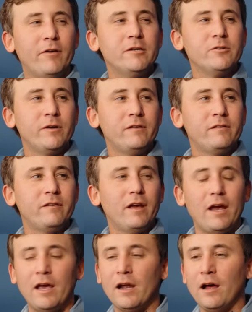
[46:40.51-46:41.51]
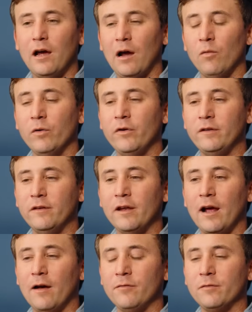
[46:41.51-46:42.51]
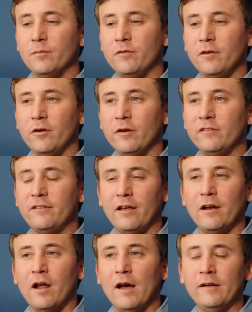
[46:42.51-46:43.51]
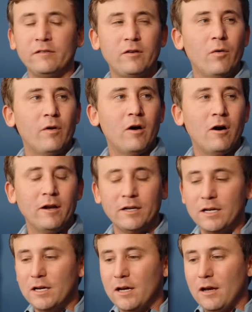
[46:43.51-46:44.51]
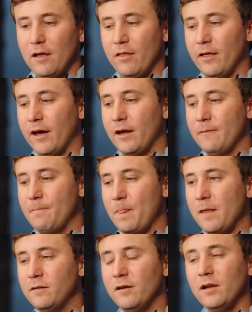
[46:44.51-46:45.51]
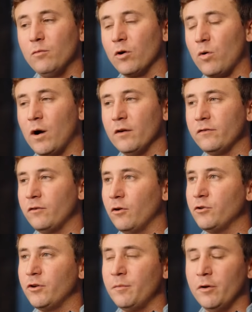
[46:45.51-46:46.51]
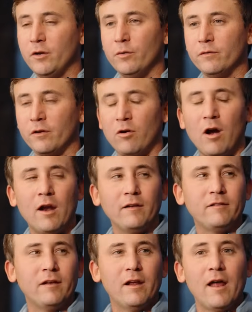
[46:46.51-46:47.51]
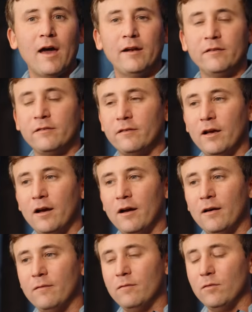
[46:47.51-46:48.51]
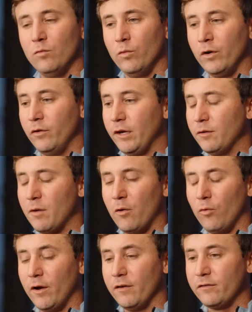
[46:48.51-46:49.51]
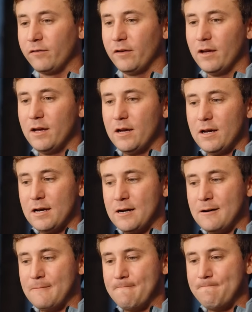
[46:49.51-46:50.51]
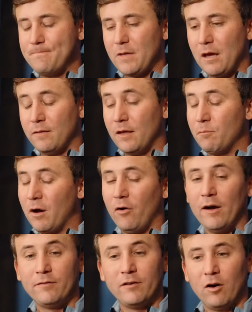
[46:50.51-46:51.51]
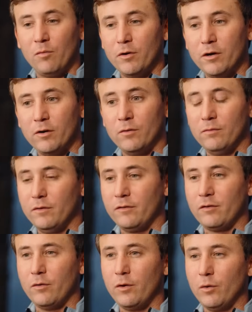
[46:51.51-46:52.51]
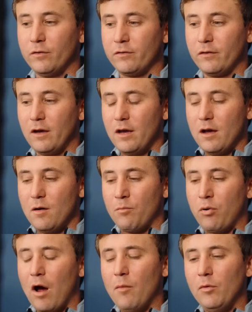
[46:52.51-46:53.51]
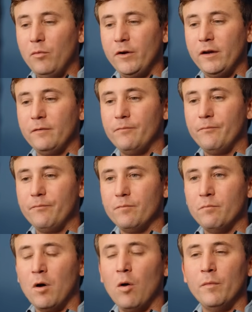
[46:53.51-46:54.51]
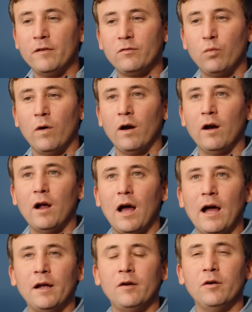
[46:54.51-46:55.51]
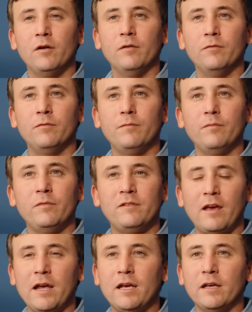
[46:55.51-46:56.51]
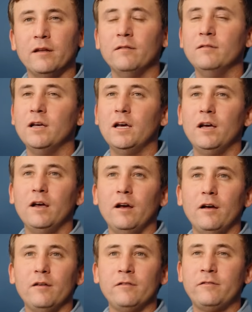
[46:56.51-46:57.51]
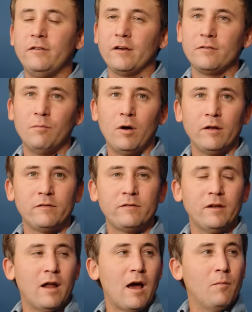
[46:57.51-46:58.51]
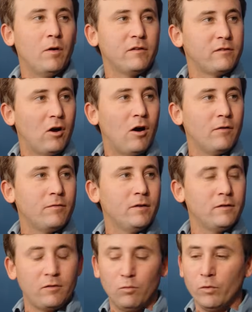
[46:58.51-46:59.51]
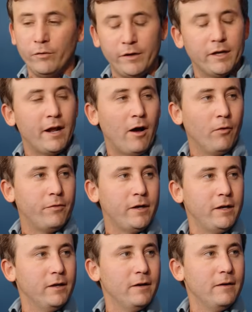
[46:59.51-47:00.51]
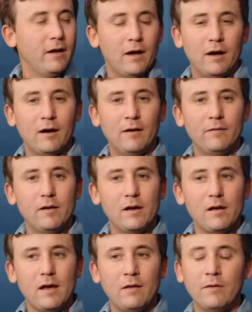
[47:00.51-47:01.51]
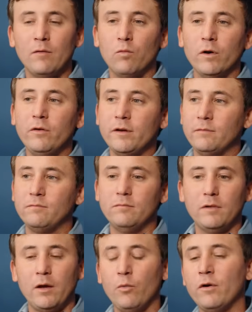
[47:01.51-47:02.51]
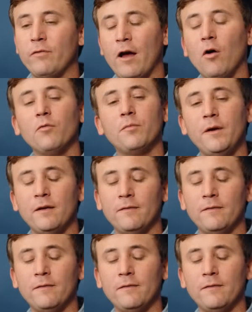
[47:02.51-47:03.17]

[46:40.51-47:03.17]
injuries and I, I really did have some serious tendonitis going on. Yeah. That it didn't require surgery, but it was a chronic tendonitis, uh, really, my wrists, um, and then my left elbow. So there was probably moments where I could have taken six months to nine months off to really get healthy. Uh, and then really, it would have helped me